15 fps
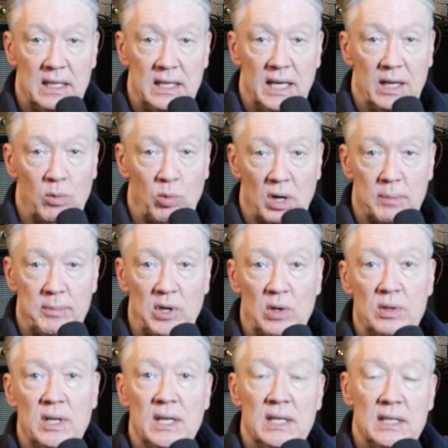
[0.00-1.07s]
And what
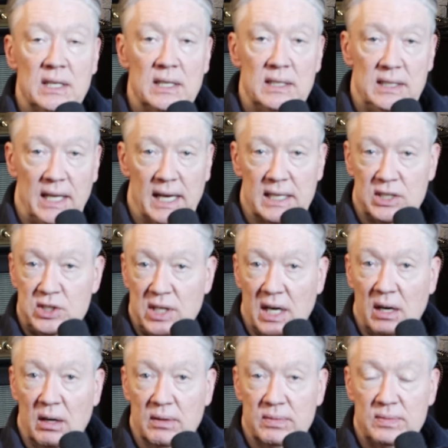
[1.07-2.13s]
about Deanna
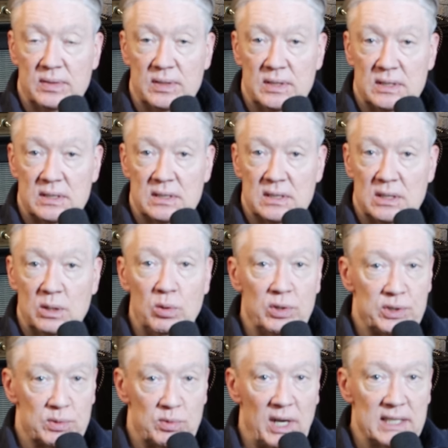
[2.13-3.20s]
Sheriff, who was
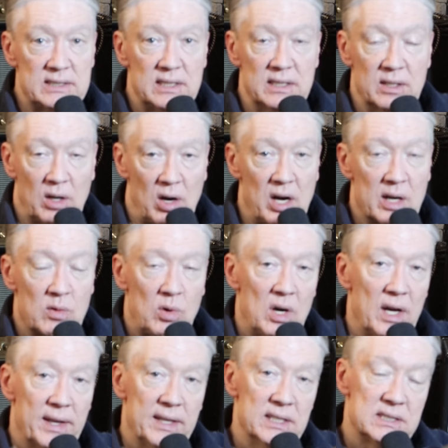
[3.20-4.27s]
arrested in
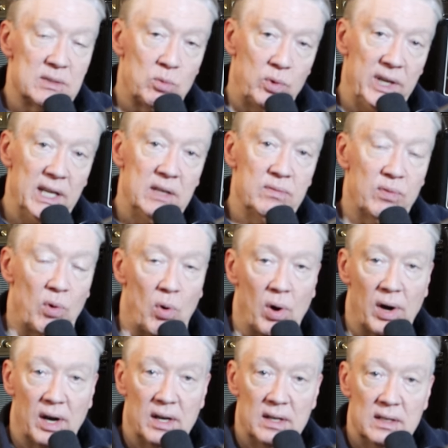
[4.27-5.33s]
Ottawa this week
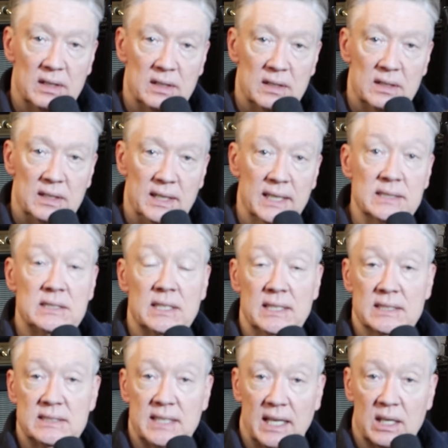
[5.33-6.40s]
for incidents that